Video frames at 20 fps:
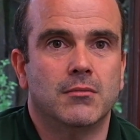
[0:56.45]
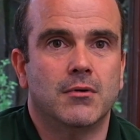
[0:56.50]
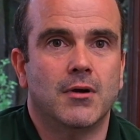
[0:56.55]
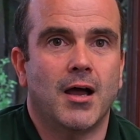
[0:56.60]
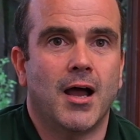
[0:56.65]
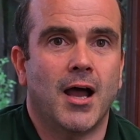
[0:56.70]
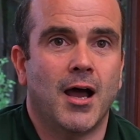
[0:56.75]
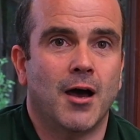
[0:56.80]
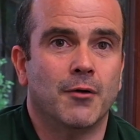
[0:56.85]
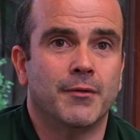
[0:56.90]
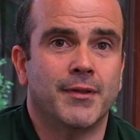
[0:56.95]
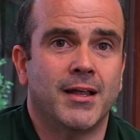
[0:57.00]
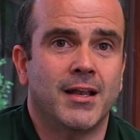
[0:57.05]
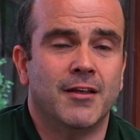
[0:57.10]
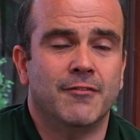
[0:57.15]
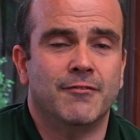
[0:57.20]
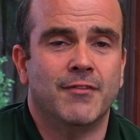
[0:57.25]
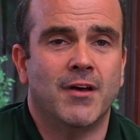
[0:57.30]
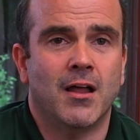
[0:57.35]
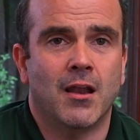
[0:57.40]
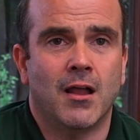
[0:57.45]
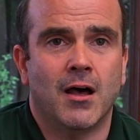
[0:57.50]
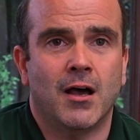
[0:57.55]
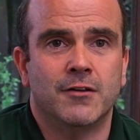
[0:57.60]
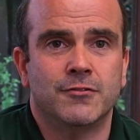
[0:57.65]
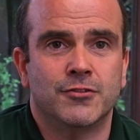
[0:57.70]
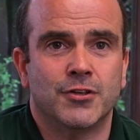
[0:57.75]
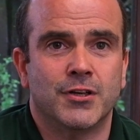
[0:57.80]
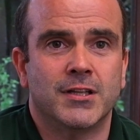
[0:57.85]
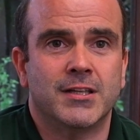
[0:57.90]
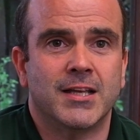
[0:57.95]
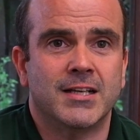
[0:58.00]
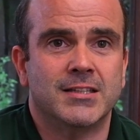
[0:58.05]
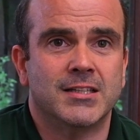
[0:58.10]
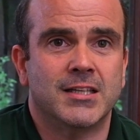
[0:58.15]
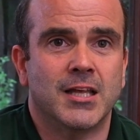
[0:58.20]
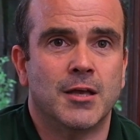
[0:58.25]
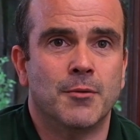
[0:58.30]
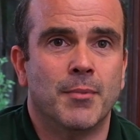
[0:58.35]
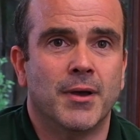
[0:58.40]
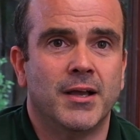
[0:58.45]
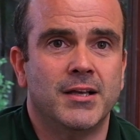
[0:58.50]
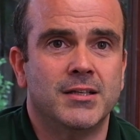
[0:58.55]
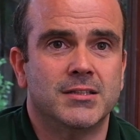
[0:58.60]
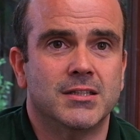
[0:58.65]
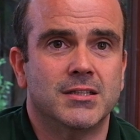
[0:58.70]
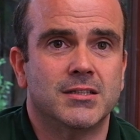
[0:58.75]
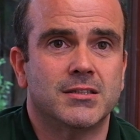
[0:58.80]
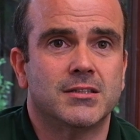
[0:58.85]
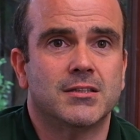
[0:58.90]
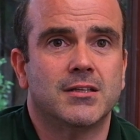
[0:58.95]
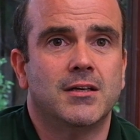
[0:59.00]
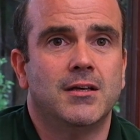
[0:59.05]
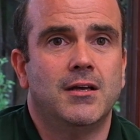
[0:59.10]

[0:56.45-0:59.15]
how they live their lives on a day-to-day basis